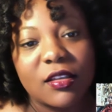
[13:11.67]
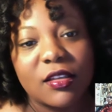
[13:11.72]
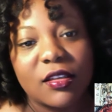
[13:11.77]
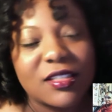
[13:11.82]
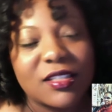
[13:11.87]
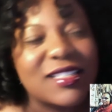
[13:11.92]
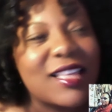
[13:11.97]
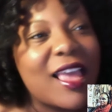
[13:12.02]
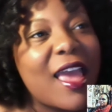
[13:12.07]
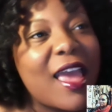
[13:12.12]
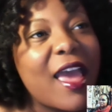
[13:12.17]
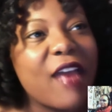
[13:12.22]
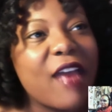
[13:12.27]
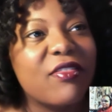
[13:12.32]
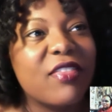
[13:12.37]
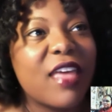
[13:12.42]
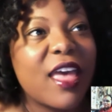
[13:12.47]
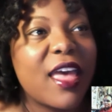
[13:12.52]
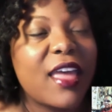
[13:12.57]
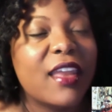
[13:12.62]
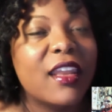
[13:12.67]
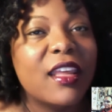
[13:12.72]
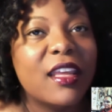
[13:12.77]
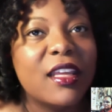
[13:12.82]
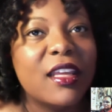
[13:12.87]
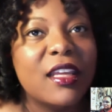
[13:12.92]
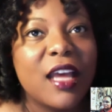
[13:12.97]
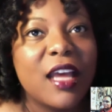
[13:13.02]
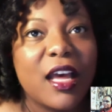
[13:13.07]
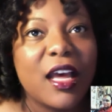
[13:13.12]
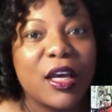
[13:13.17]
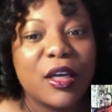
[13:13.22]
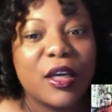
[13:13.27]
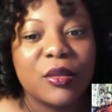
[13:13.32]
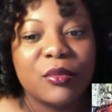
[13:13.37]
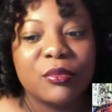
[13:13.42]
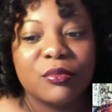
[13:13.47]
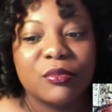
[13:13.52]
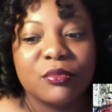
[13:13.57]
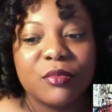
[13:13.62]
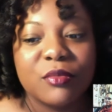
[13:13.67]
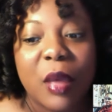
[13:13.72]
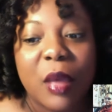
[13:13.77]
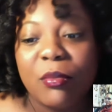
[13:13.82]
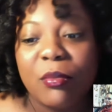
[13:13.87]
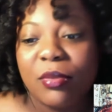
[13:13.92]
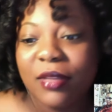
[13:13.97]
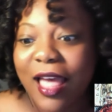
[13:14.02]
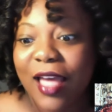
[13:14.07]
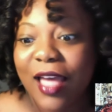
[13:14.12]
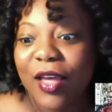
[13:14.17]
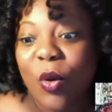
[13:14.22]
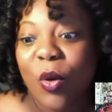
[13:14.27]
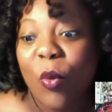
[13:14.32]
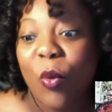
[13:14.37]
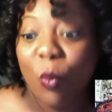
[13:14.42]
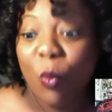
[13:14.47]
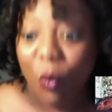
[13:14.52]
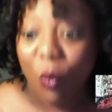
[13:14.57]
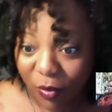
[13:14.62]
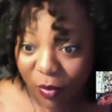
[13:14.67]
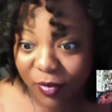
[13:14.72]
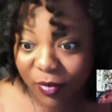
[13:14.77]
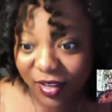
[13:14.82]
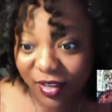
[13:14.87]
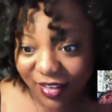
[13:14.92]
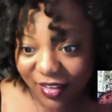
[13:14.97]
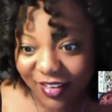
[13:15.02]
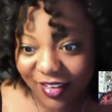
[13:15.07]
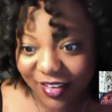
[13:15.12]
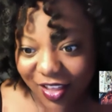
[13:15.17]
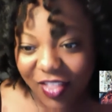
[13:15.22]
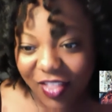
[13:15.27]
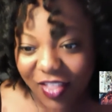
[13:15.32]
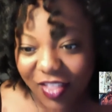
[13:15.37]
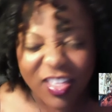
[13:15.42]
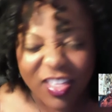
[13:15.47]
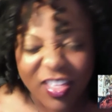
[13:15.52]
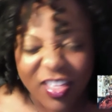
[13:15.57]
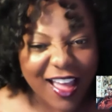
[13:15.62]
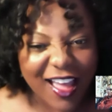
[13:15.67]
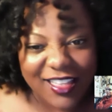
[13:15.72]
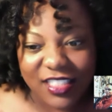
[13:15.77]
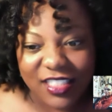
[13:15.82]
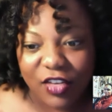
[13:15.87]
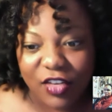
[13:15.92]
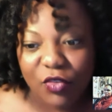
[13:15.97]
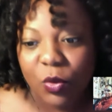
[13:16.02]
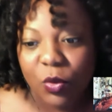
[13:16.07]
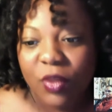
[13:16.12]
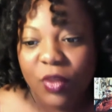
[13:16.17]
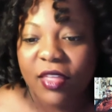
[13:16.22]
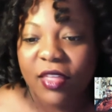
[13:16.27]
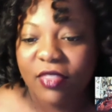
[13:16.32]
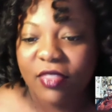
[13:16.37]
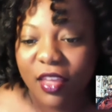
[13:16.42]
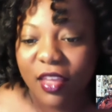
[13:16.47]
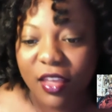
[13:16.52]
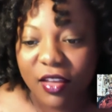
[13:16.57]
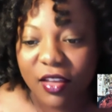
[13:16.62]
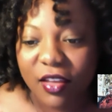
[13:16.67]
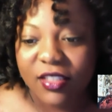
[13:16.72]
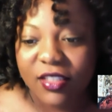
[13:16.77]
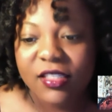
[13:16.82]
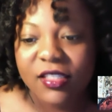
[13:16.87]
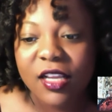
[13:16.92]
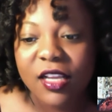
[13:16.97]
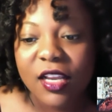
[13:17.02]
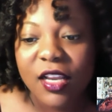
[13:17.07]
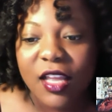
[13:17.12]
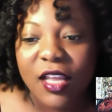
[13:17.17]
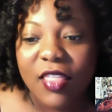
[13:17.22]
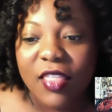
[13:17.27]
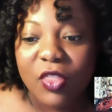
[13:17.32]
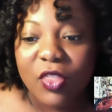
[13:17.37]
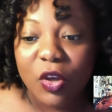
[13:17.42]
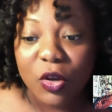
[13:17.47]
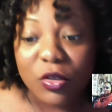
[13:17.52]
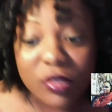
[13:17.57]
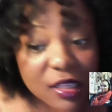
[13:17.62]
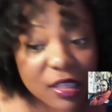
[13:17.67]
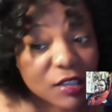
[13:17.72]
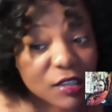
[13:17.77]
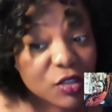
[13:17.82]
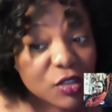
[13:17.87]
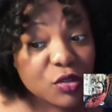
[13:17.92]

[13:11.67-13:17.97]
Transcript: just have that black woman, the idea of what they think of us, those things